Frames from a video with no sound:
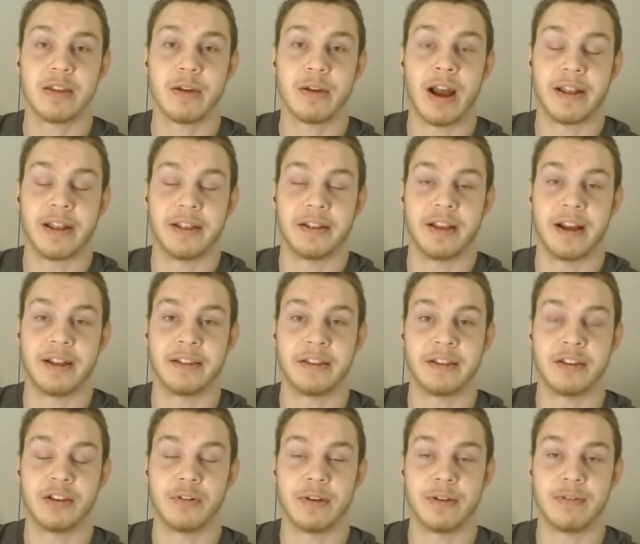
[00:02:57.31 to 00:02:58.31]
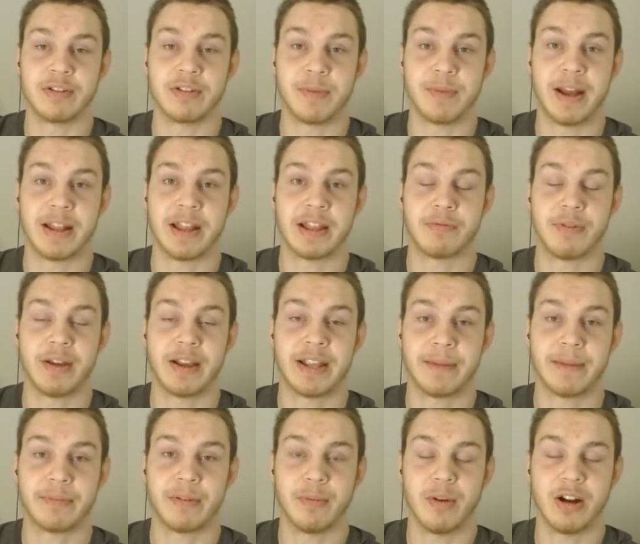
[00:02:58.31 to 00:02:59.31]
I didn't know he was bad, that's why I
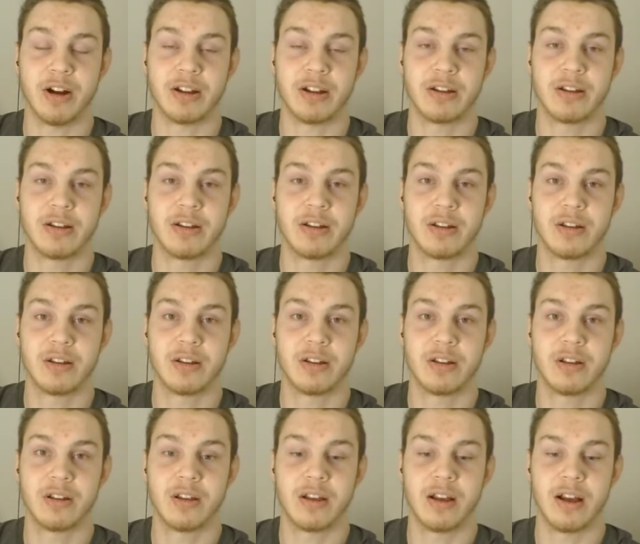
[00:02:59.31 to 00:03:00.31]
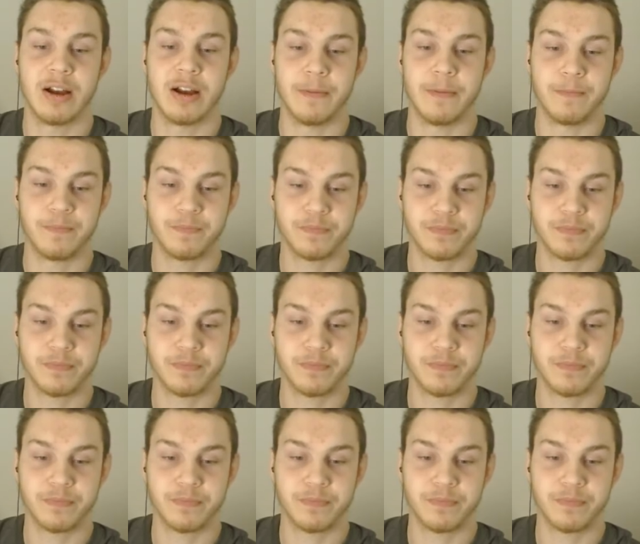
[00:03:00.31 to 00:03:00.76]
kept him on.